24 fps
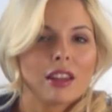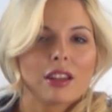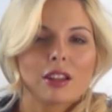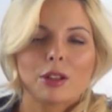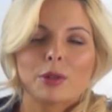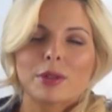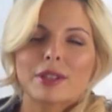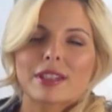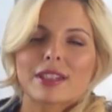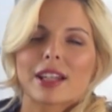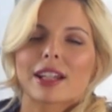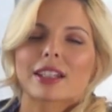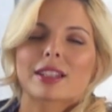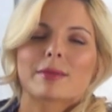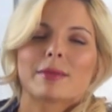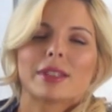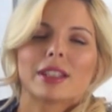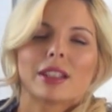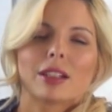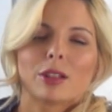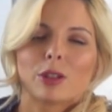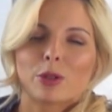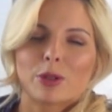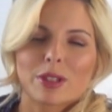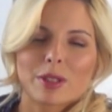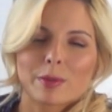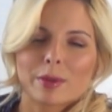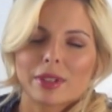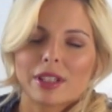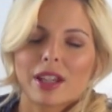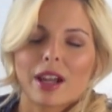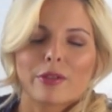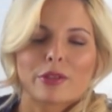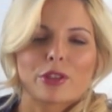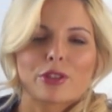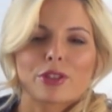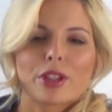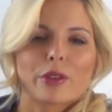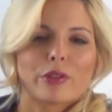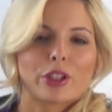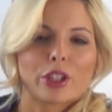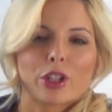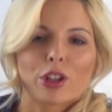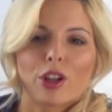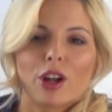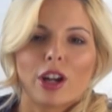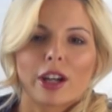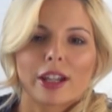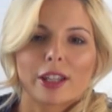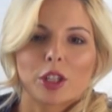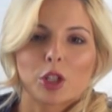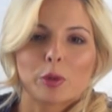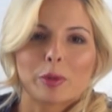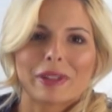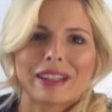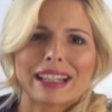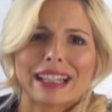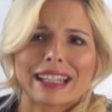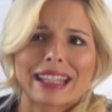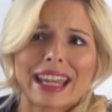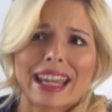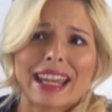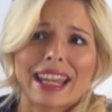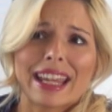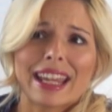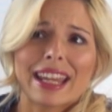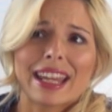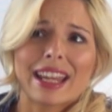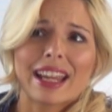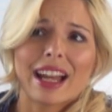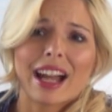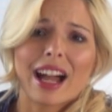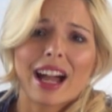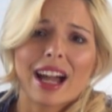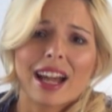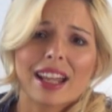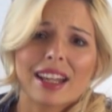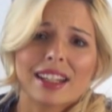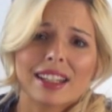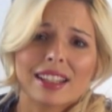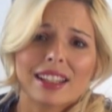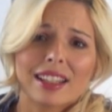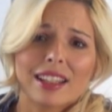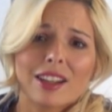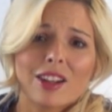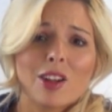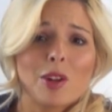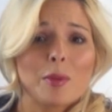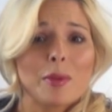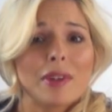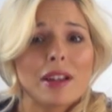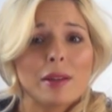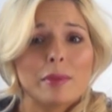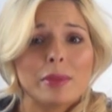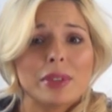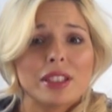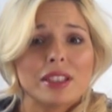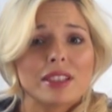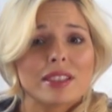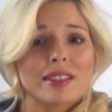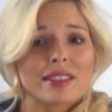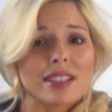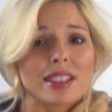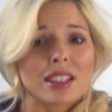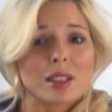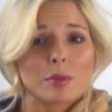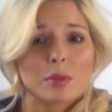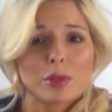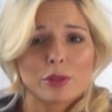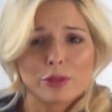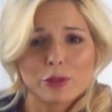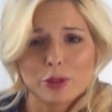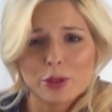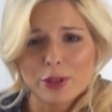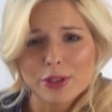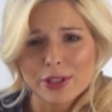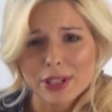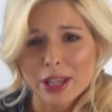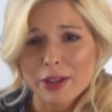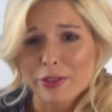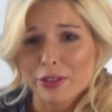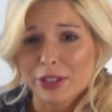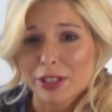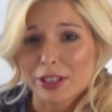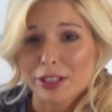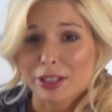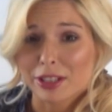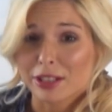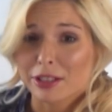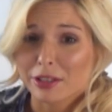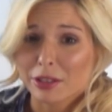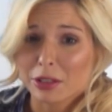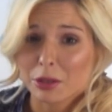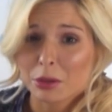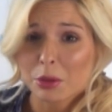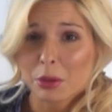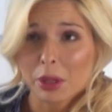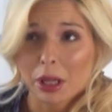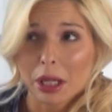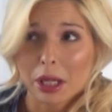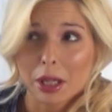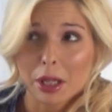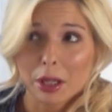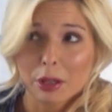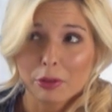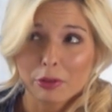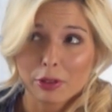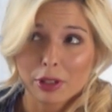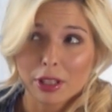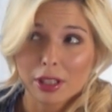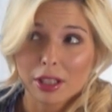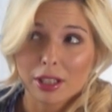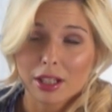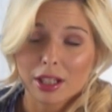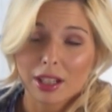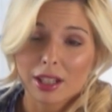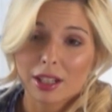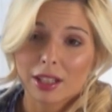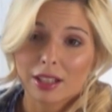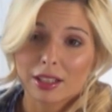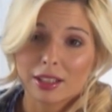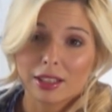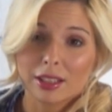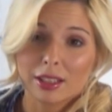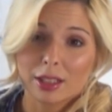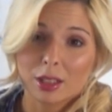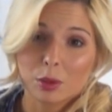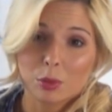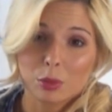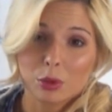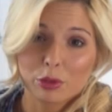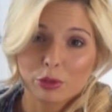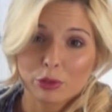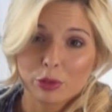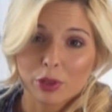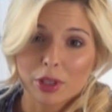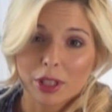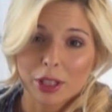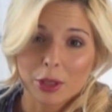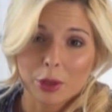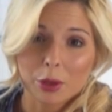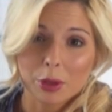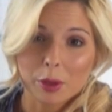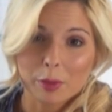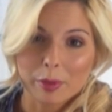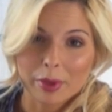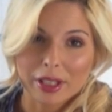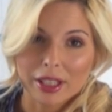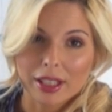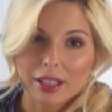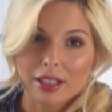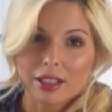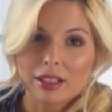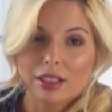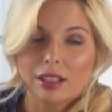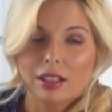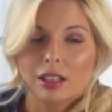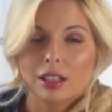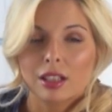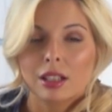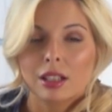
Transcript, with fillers: they'll always text me, it'll always be after 7 o'clock and they'll be like, hey, I didn't get all my meals in before 7, is it okay if like I eat it before I go to bed?